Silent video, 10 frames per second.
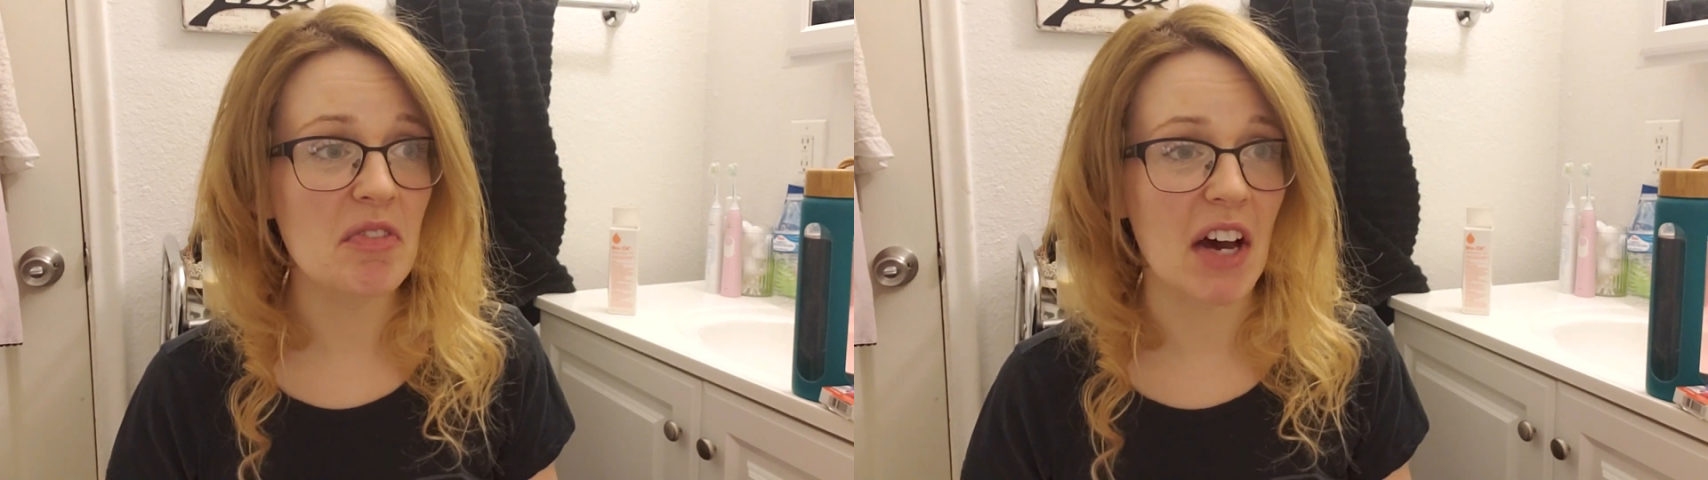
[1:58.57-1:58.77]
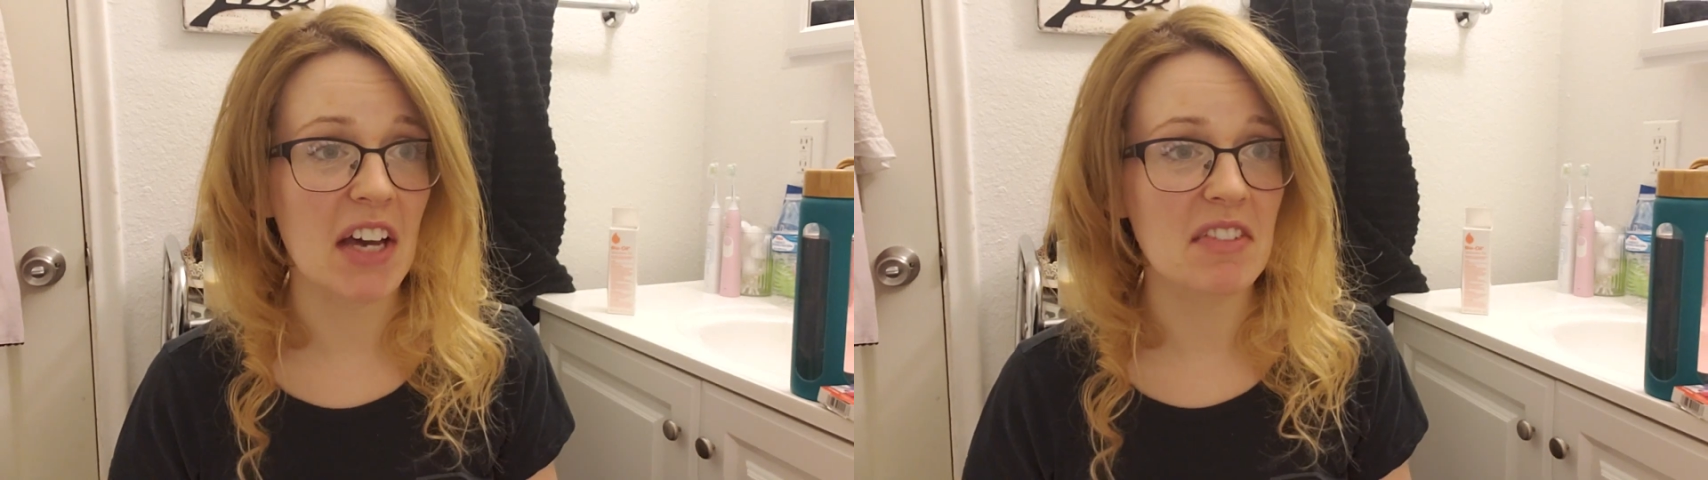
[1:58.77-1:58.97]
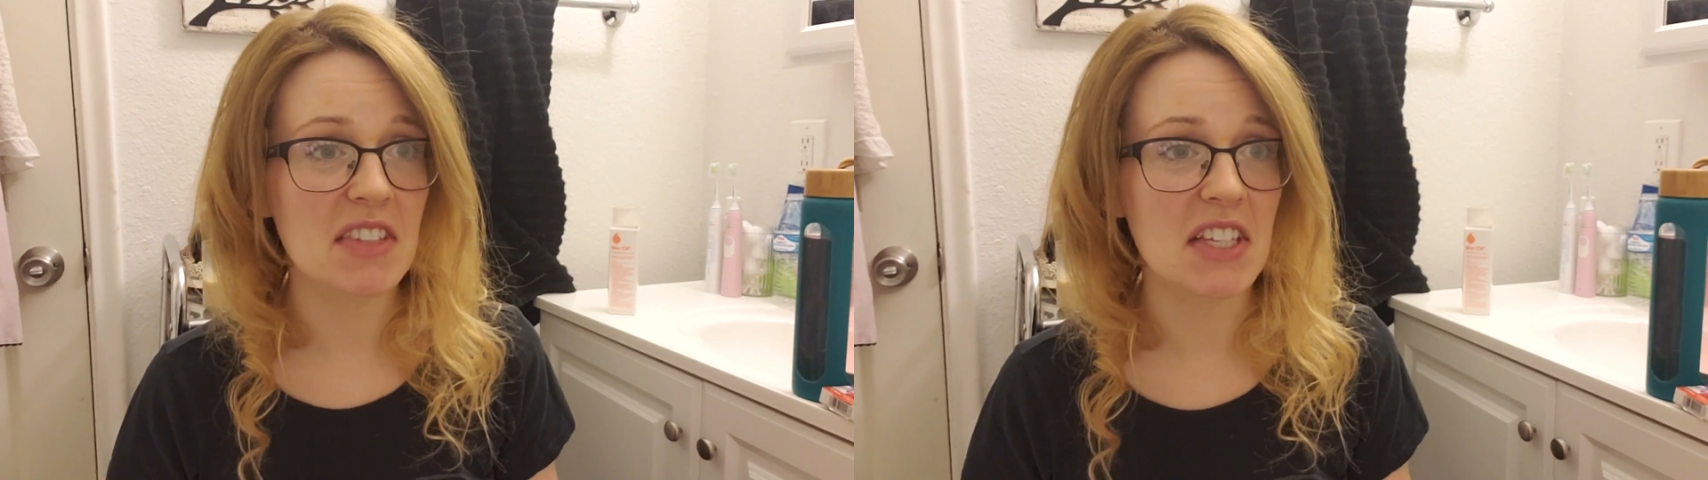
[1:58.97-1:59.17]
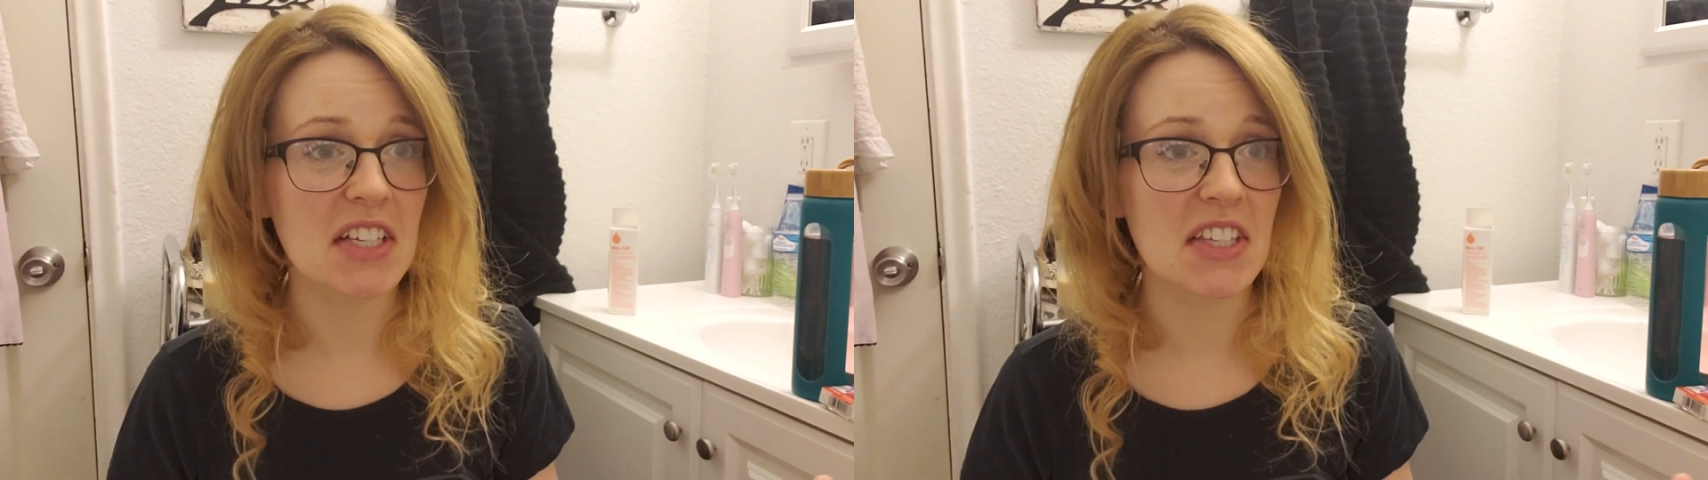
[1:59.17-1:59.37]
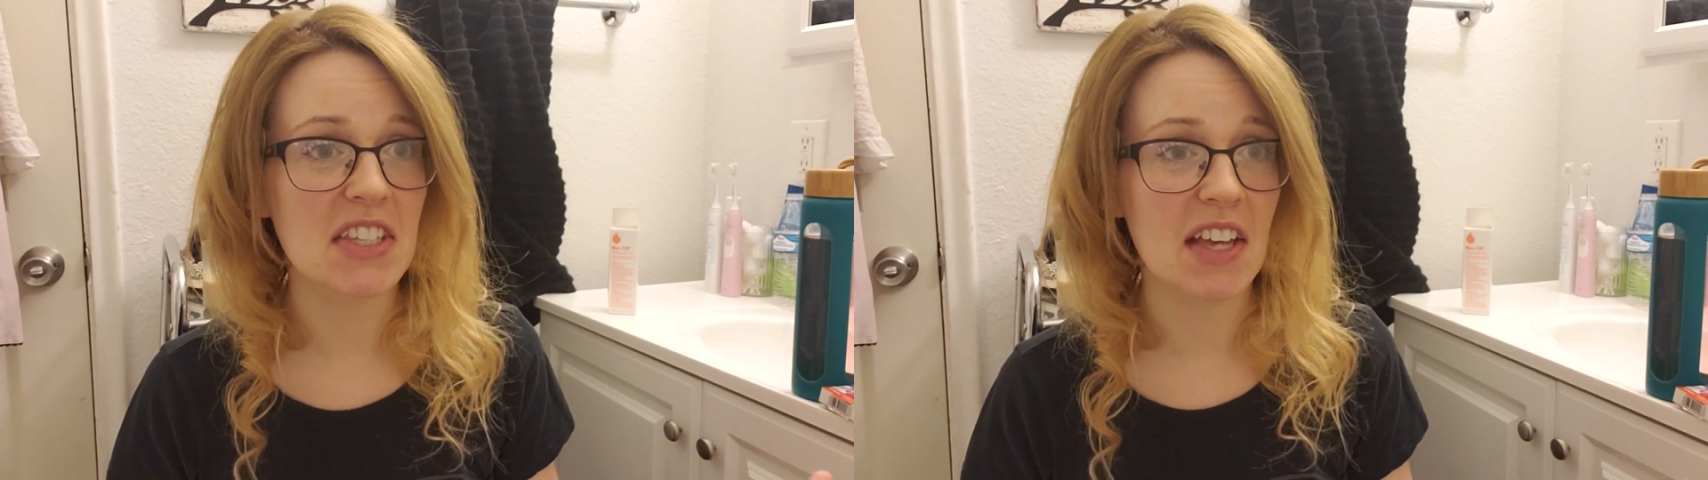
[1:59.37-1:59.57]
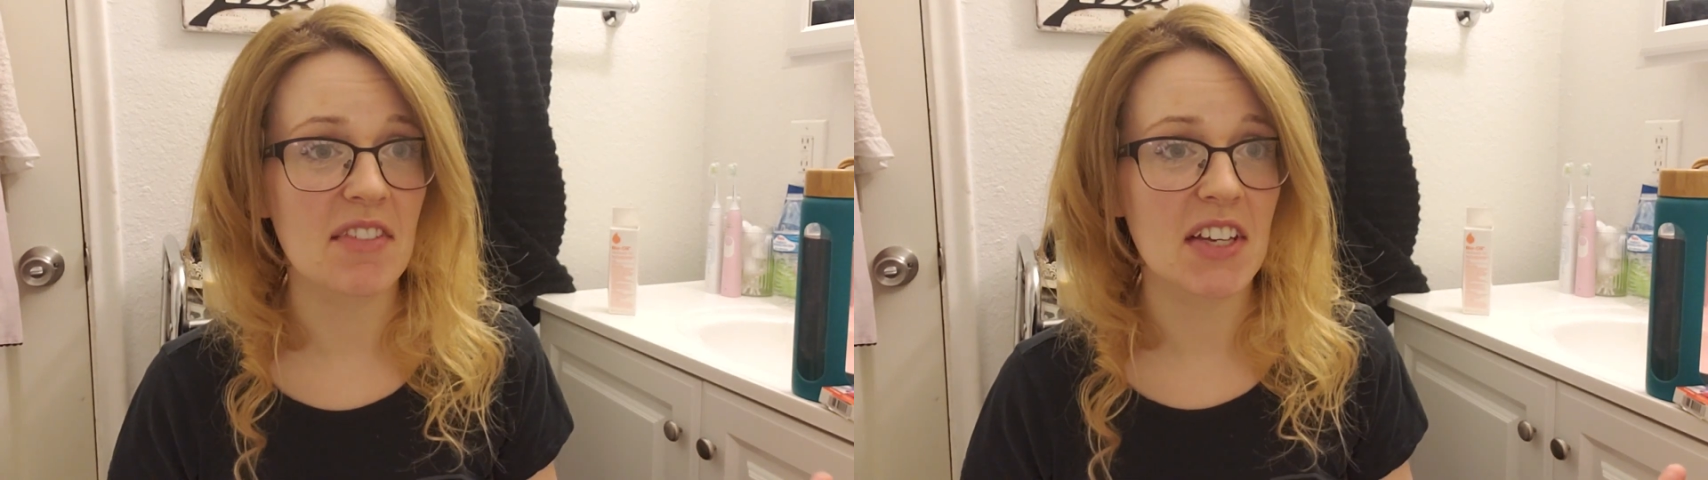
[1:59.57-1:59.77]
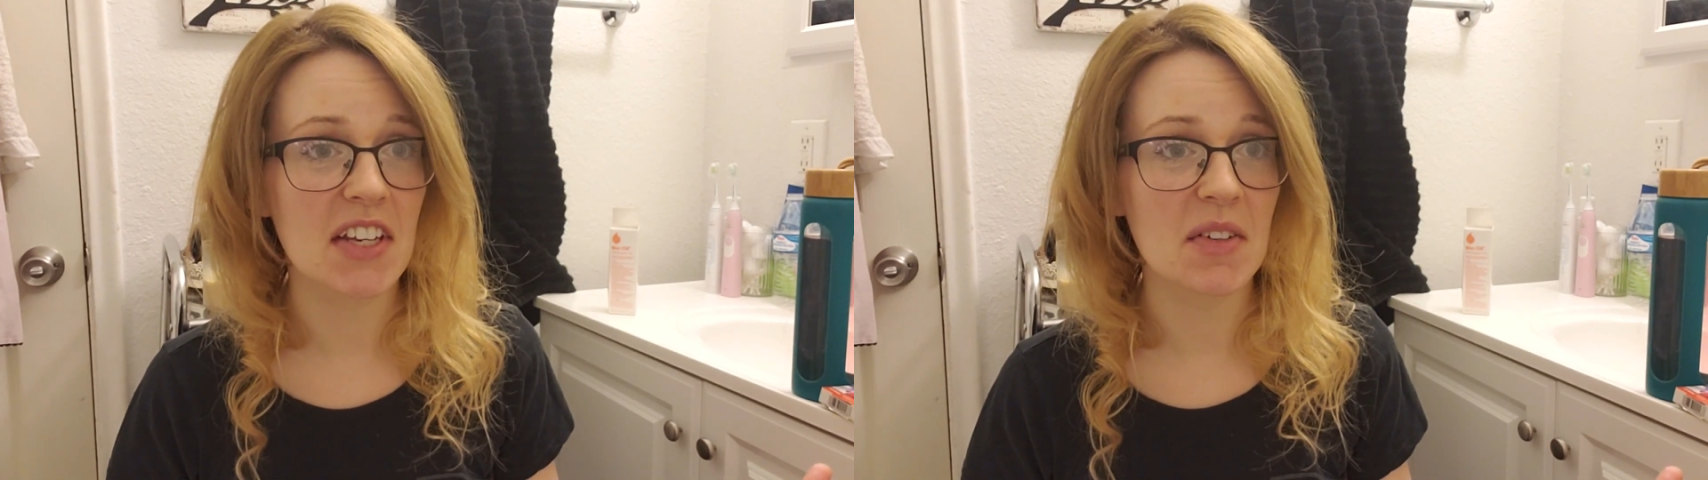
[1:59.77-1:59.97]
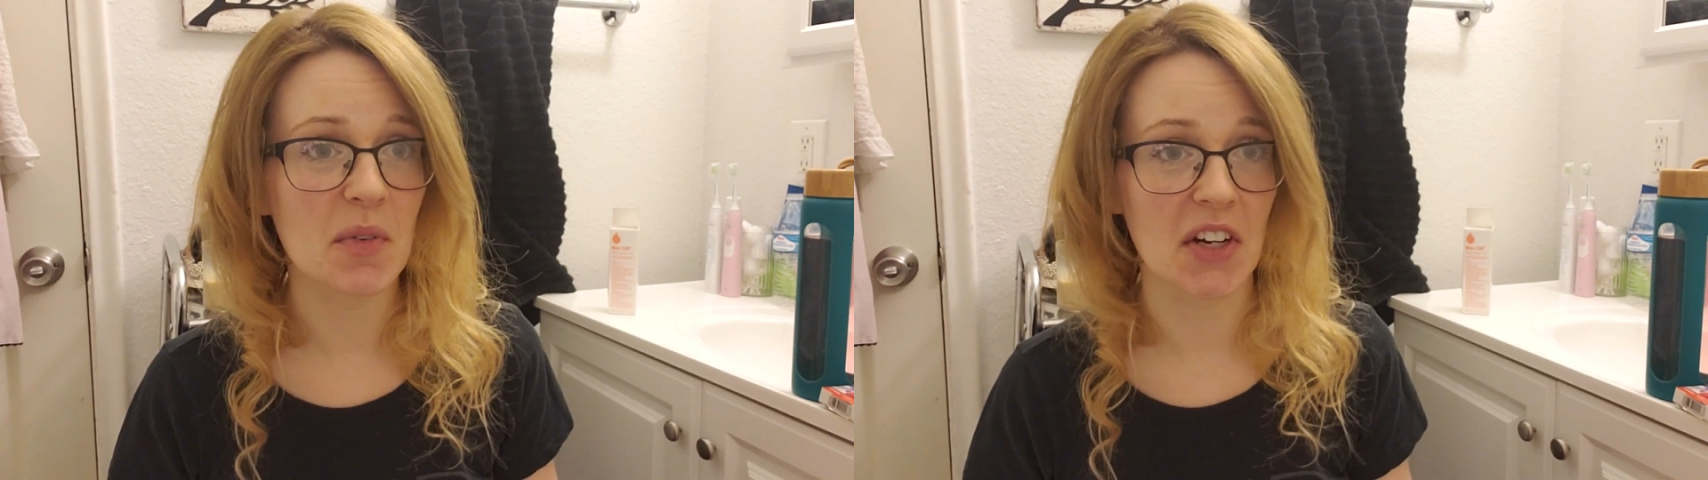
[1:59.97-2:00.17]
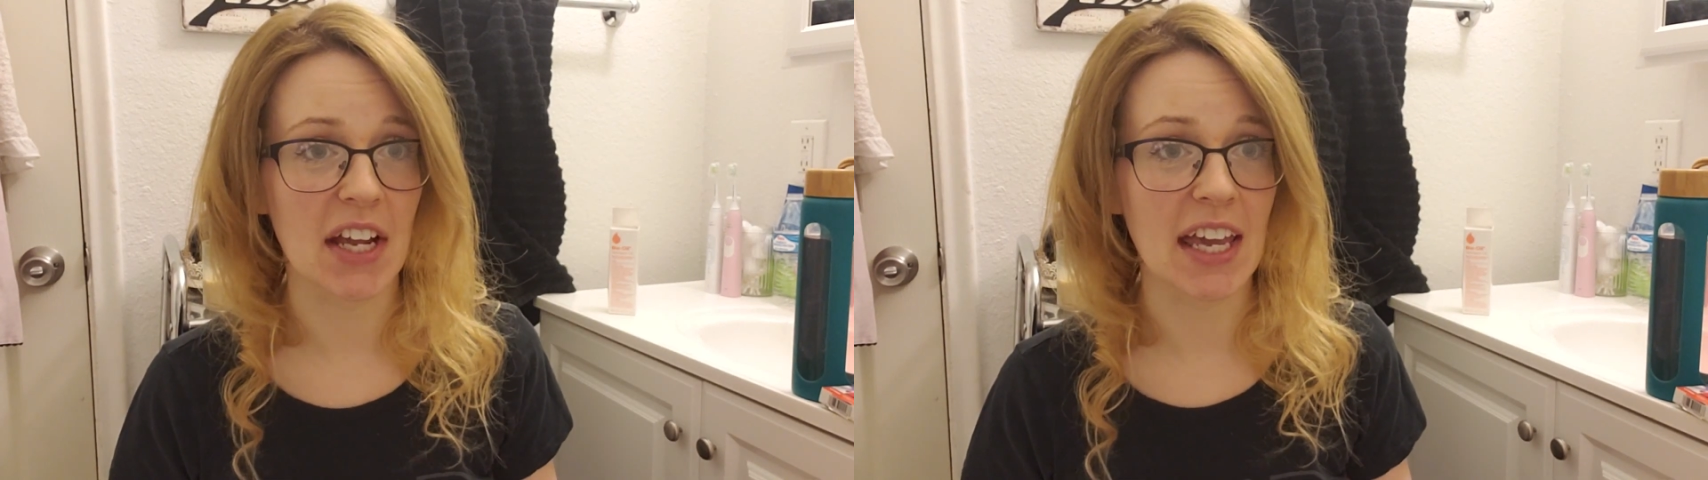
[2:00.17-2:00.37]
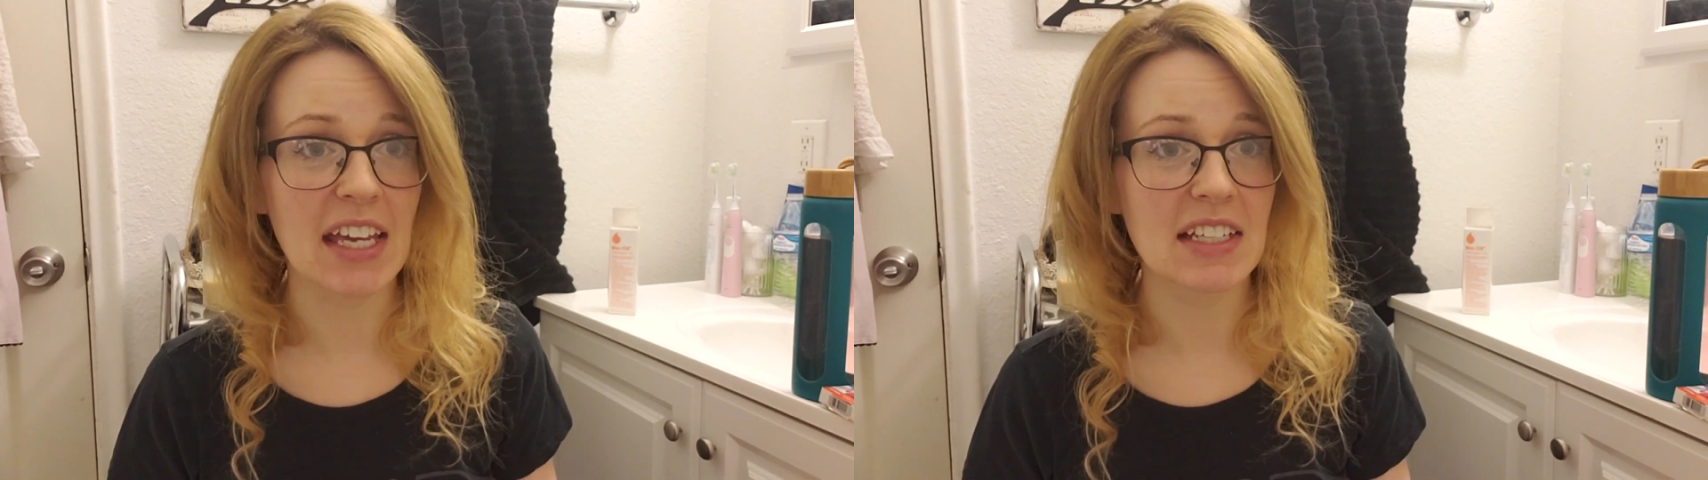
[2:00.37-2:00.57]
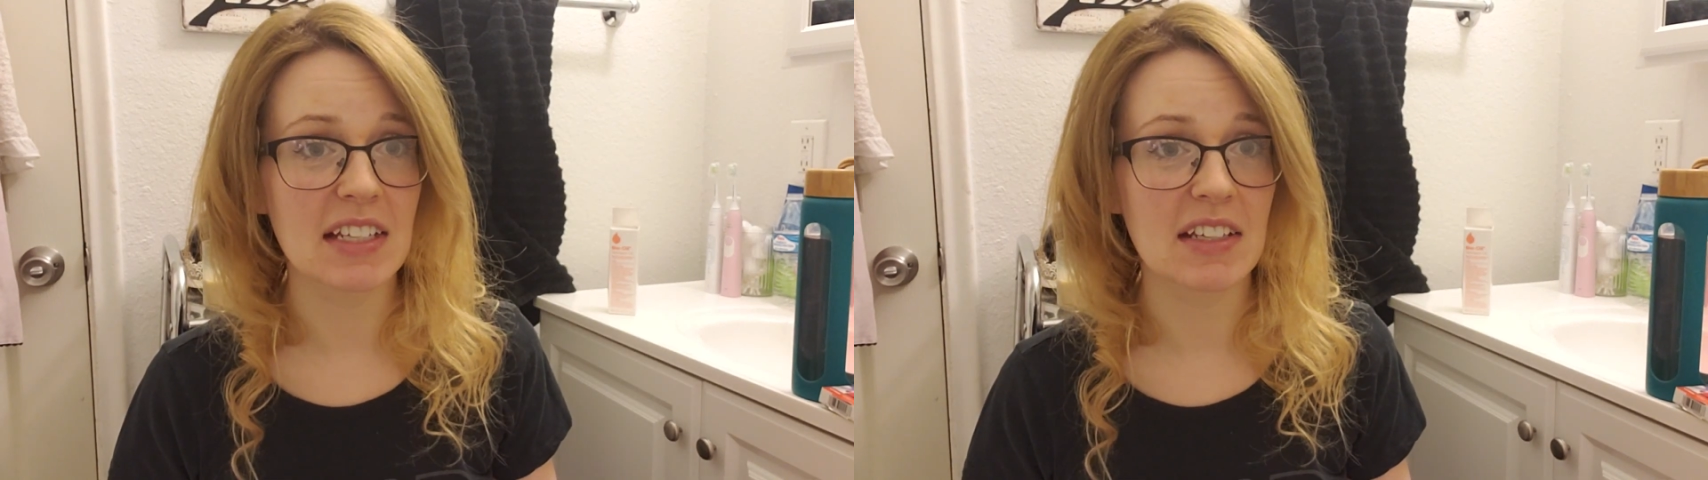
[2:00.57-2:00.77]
5, 6, 7, or 8,